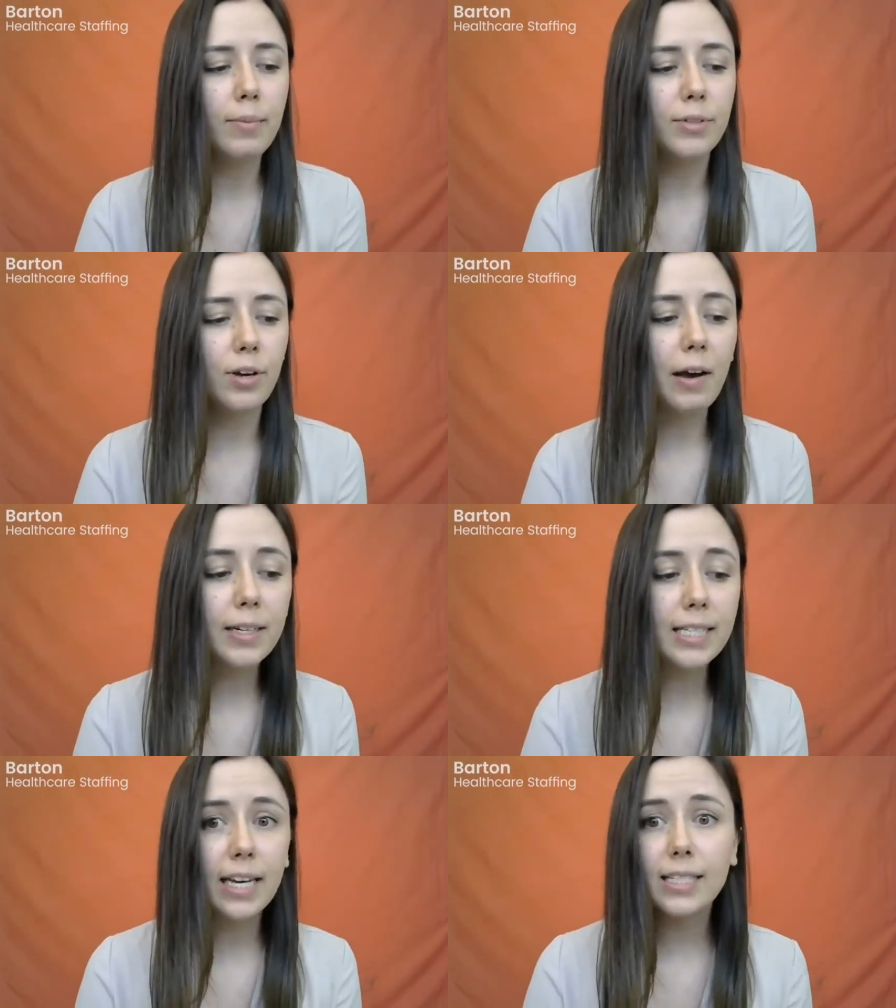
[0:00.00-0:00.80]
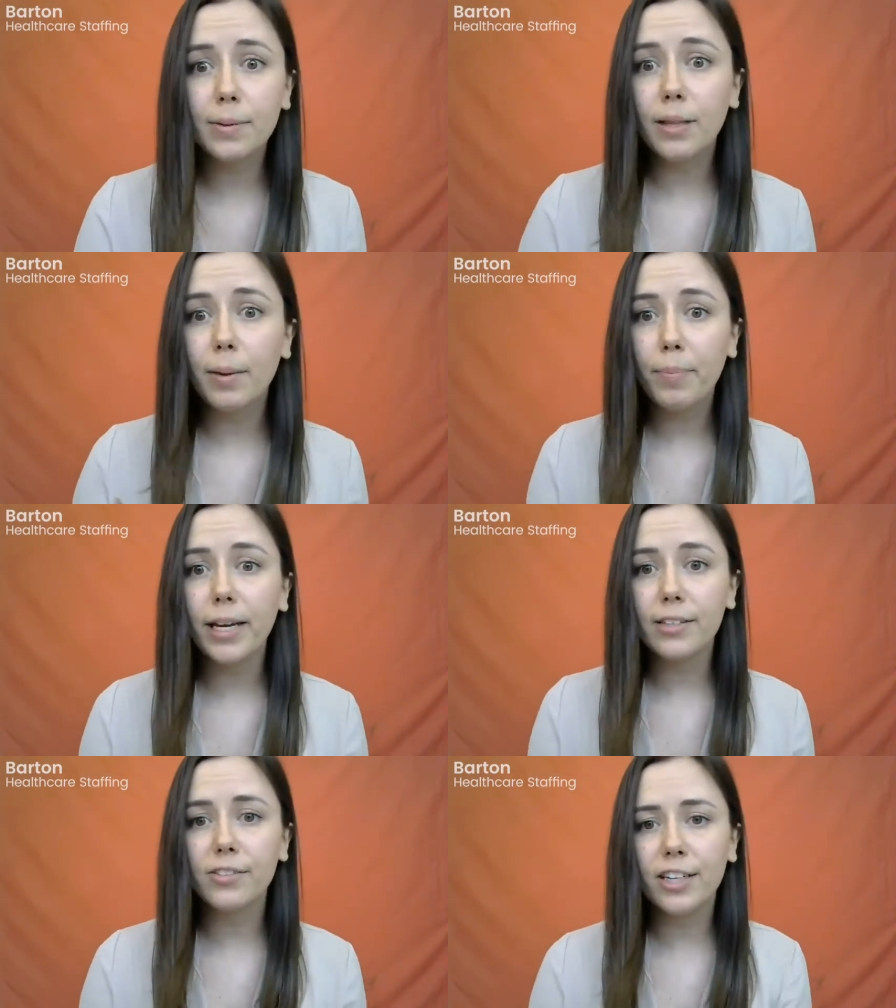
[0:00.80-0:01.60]
So I would say some of the
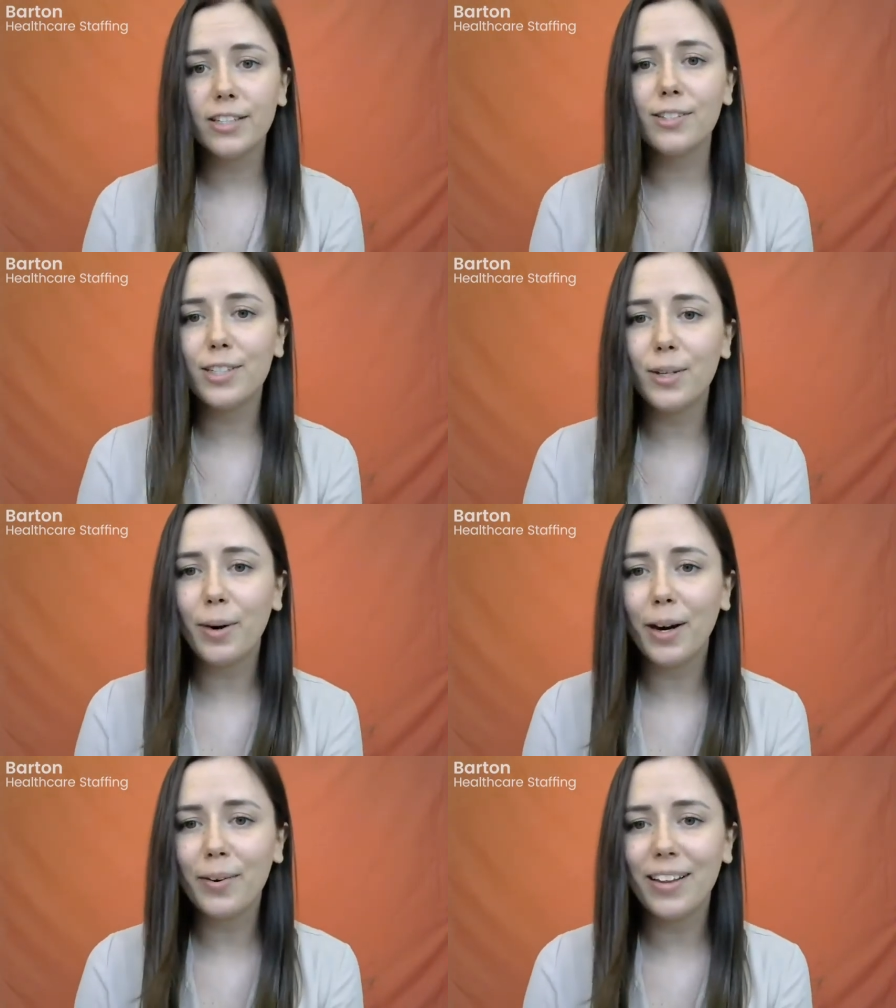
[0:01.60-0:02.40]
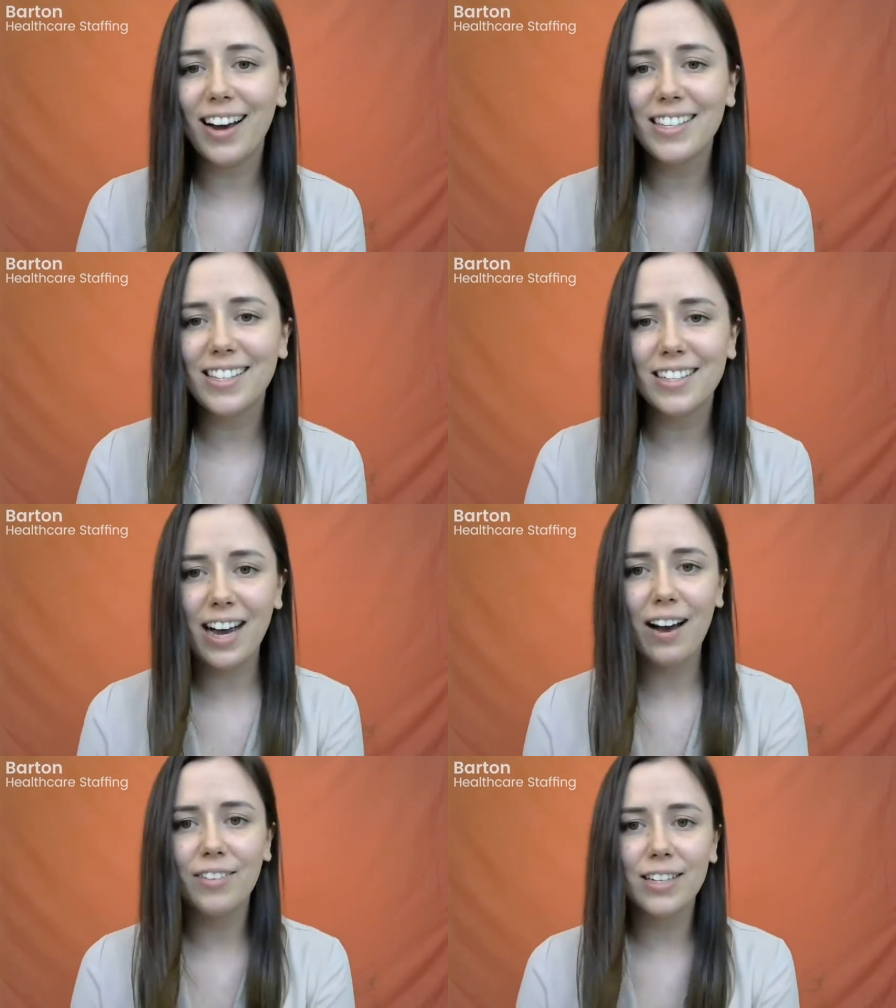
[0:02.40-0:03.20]
biggest reasons to work with us and to
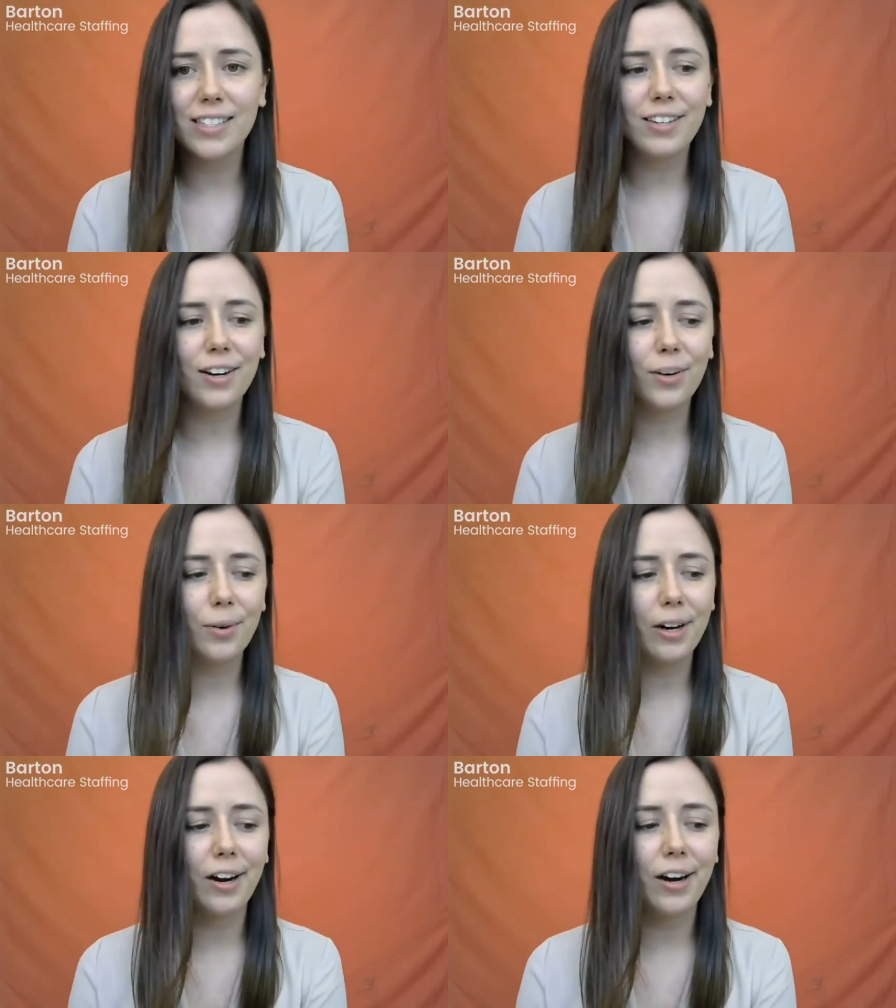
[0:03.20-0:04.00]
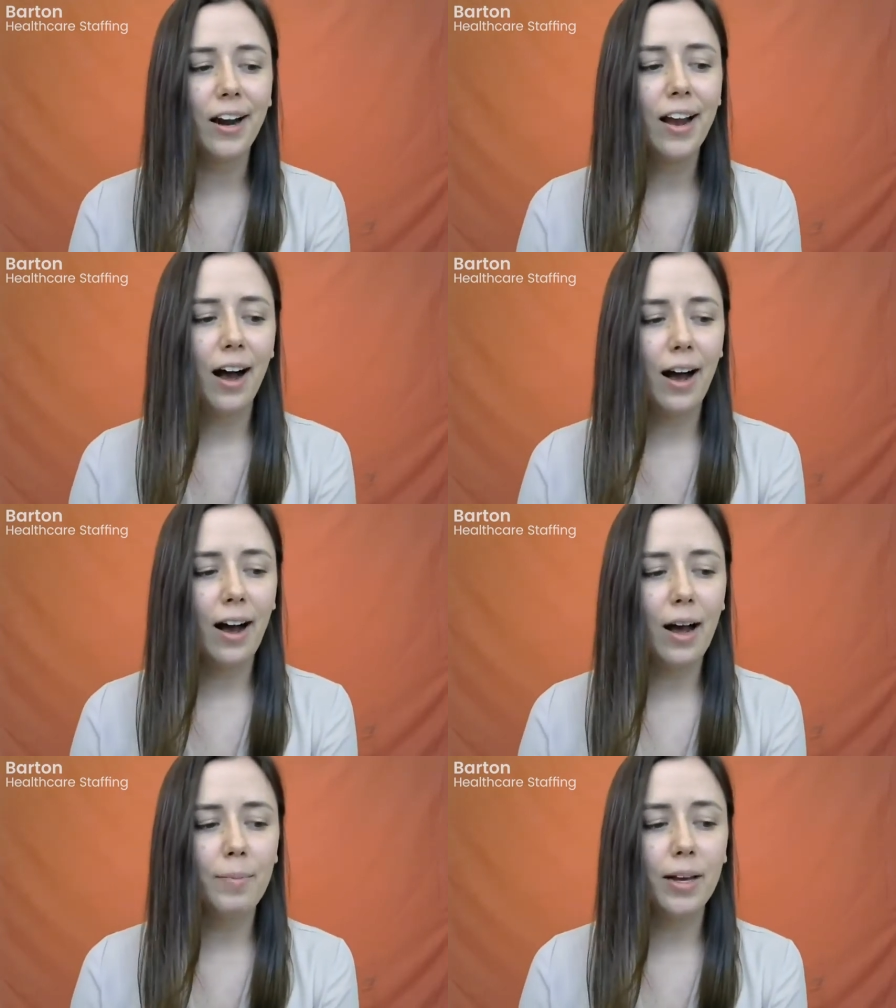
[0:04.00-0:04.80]
have us in your corner
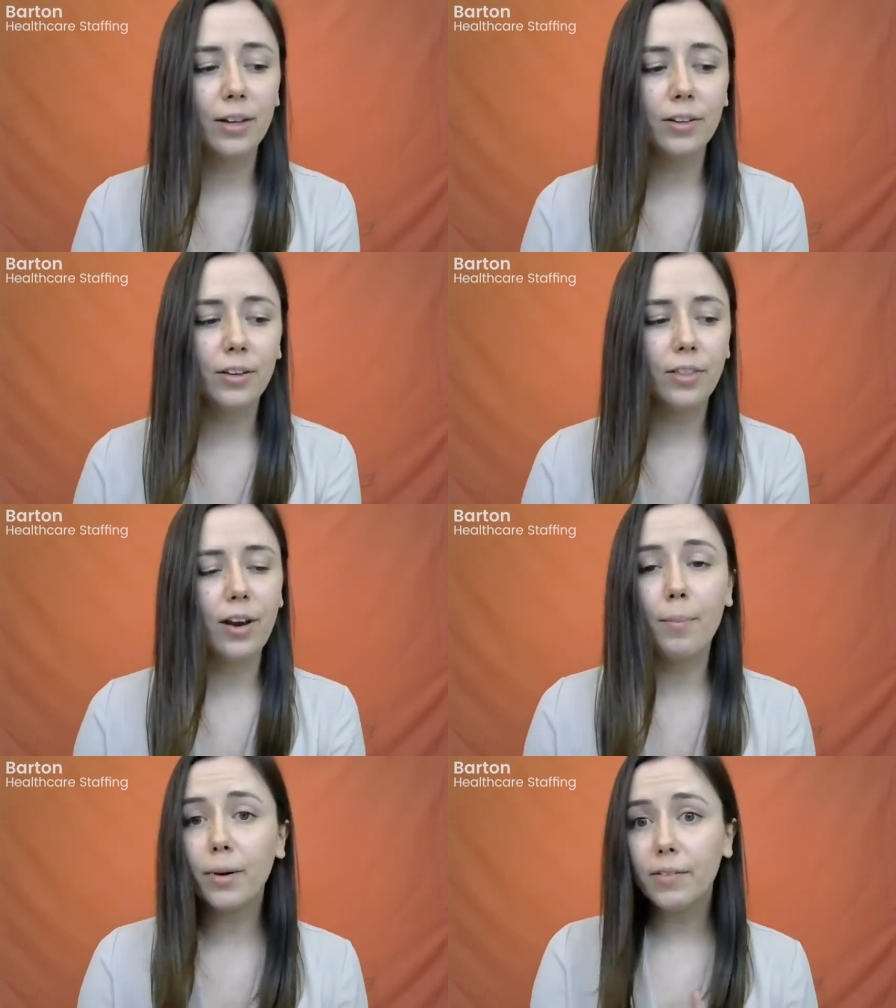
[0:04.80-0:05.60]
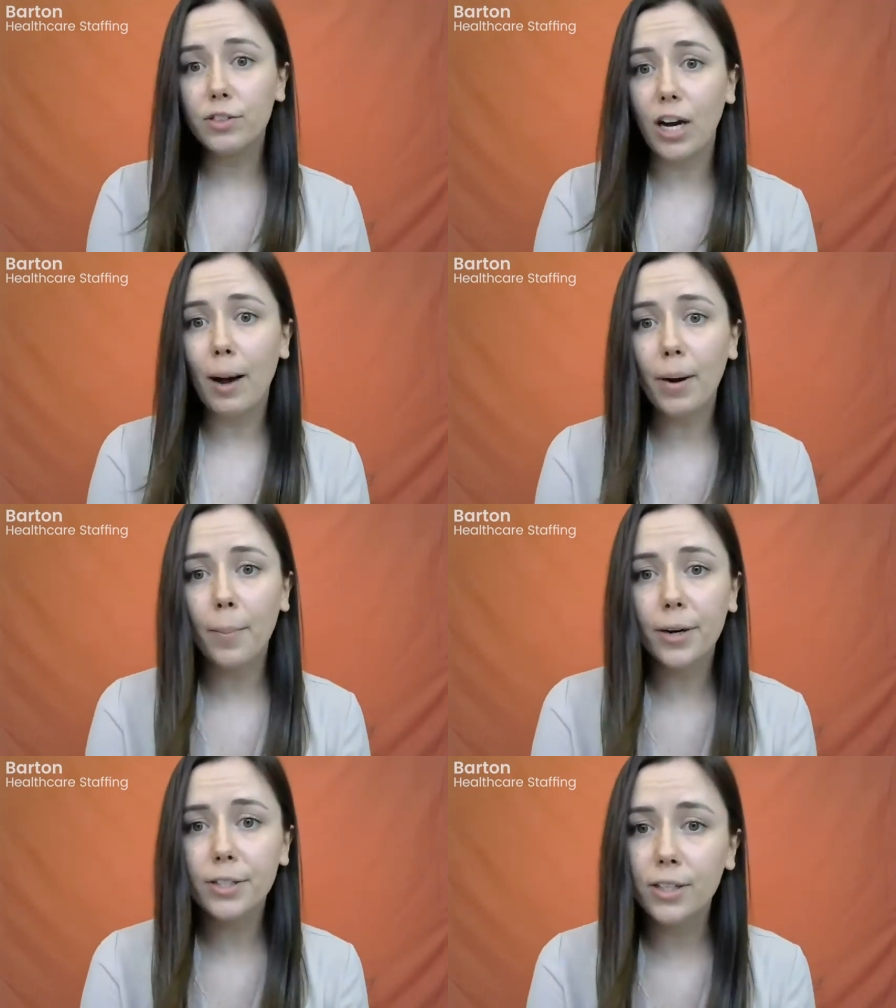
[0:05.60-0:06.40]
include the number of job
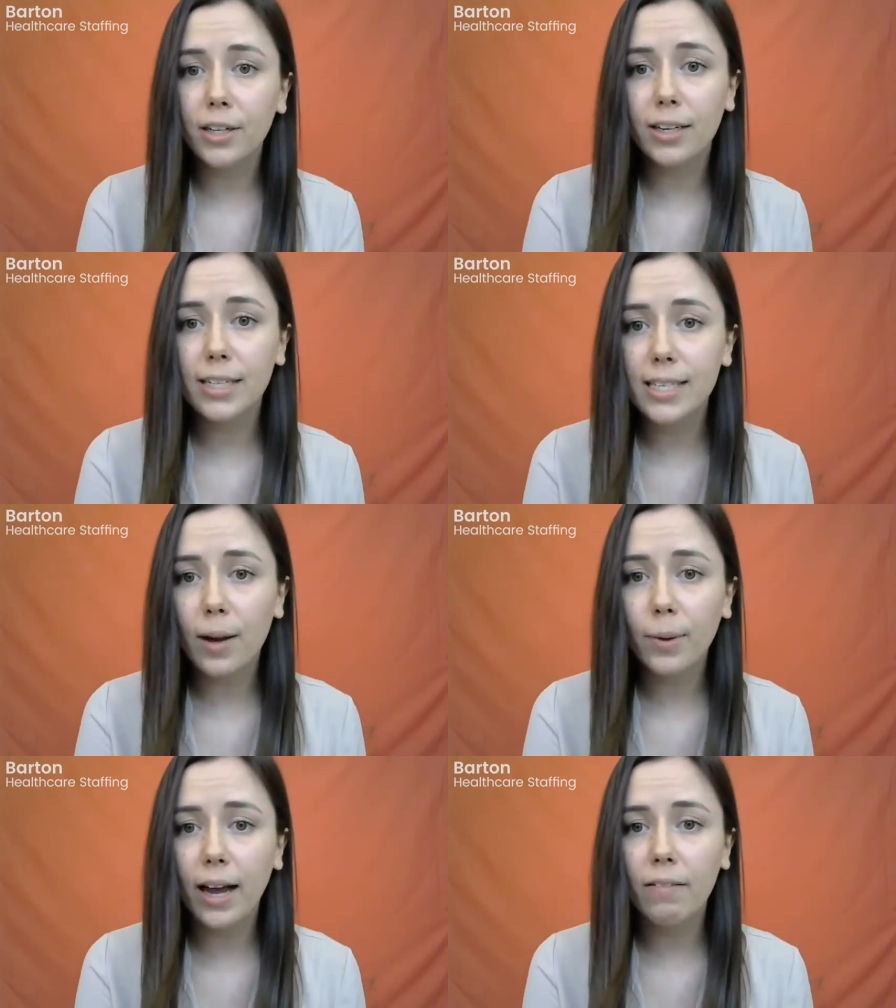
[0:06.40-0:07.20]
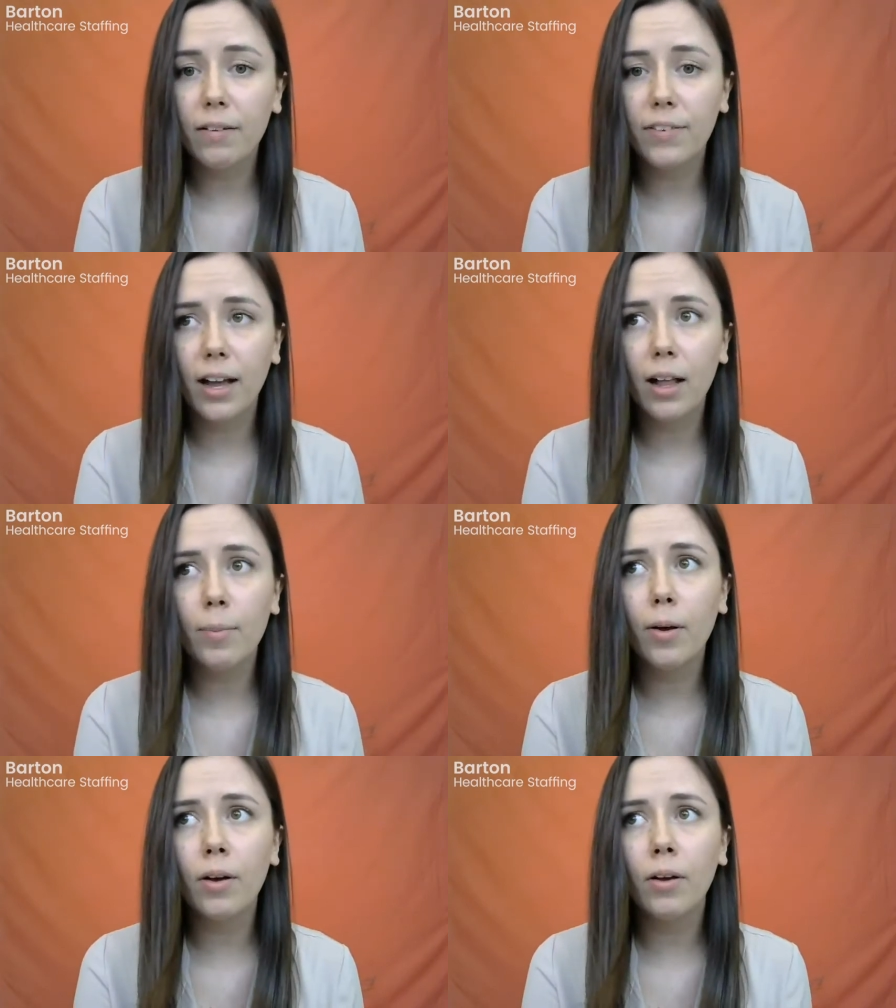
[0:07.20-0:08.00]
opportunities that we have
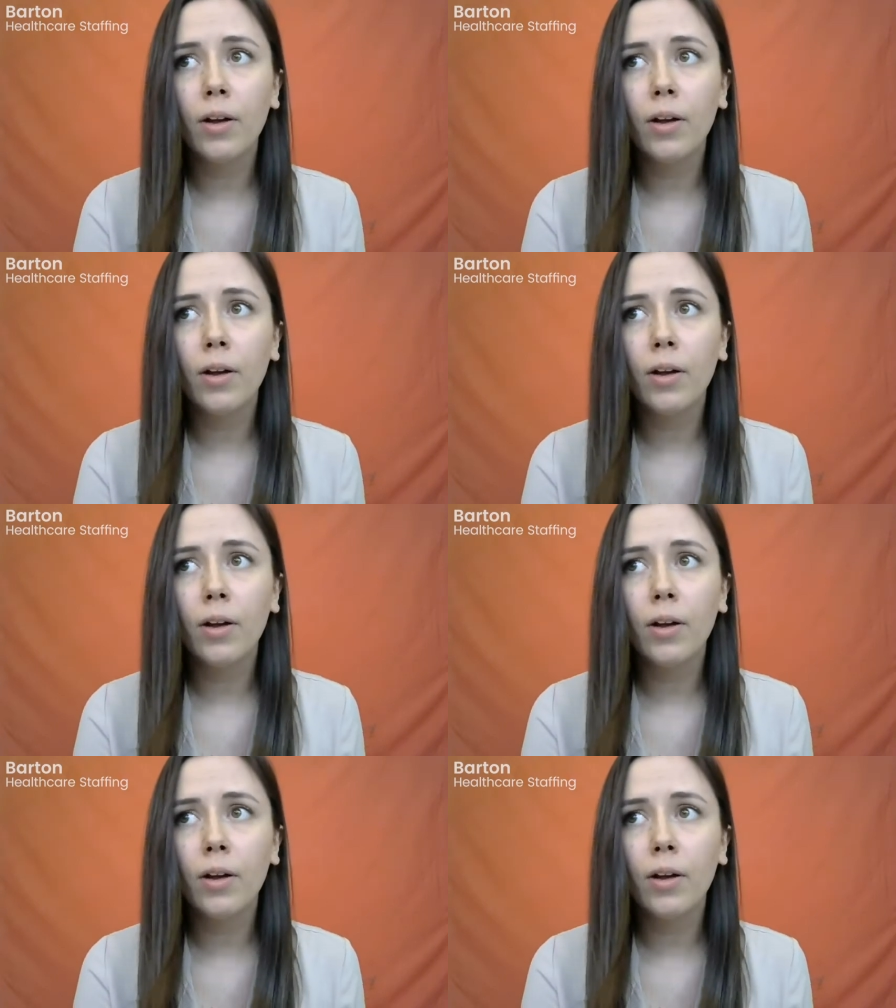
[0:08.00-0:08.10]
available.